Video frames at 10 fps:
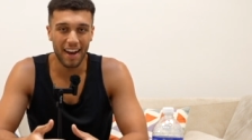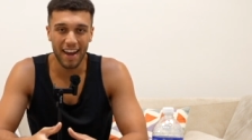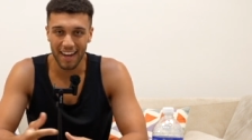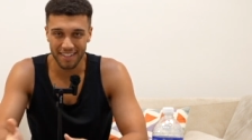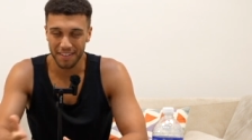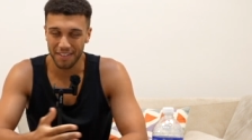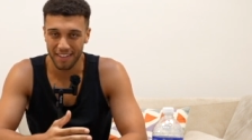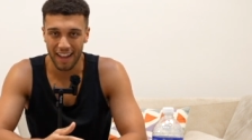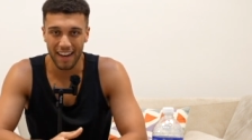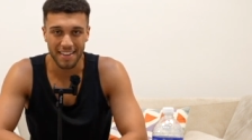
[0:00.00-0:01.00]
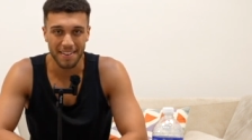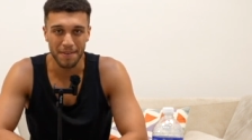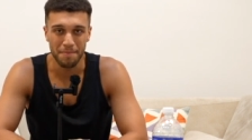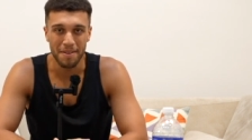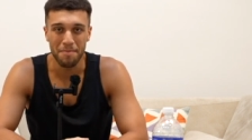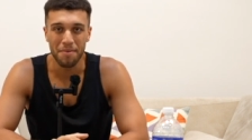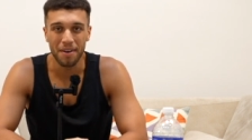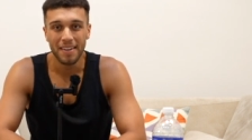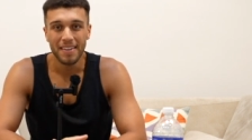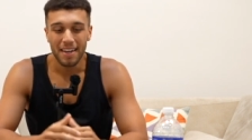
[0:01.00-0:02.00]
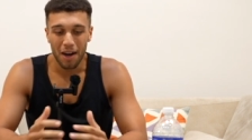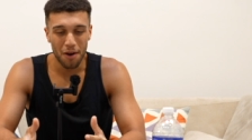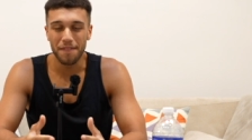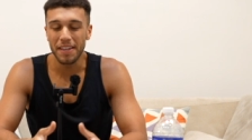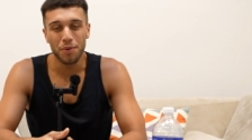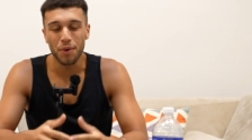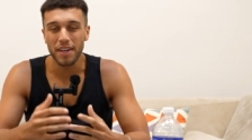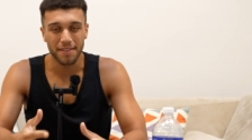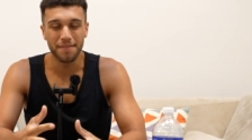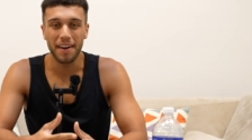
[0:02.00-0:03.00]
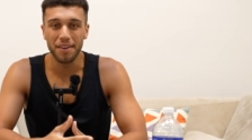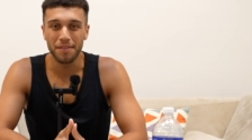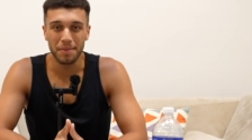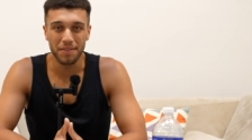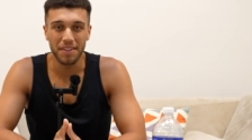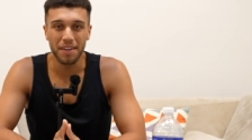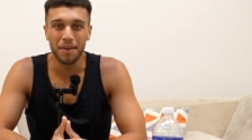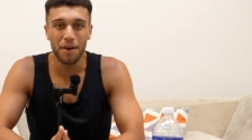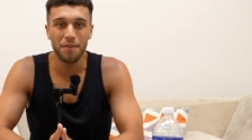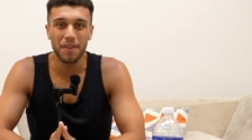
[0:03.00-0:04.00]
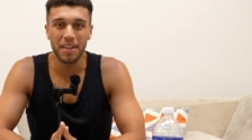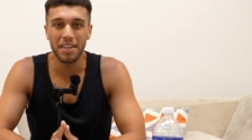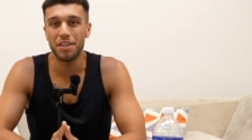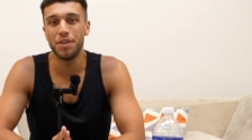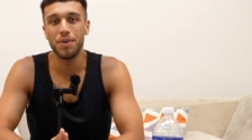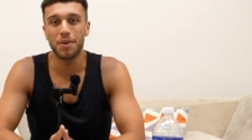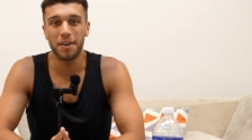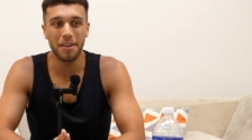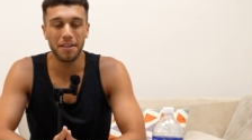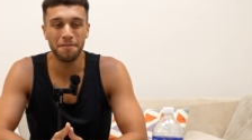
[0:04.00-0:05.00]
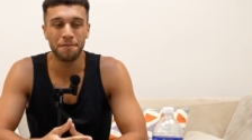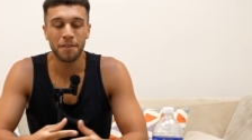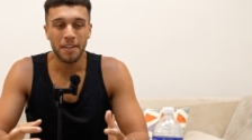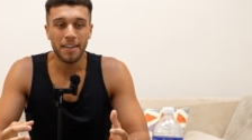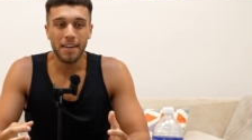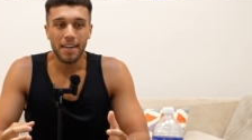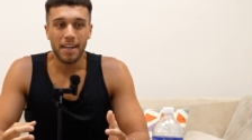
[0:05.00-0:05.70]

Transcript: i had to cut that last little bit but hopefully you will get some value from this video hopefully you kind of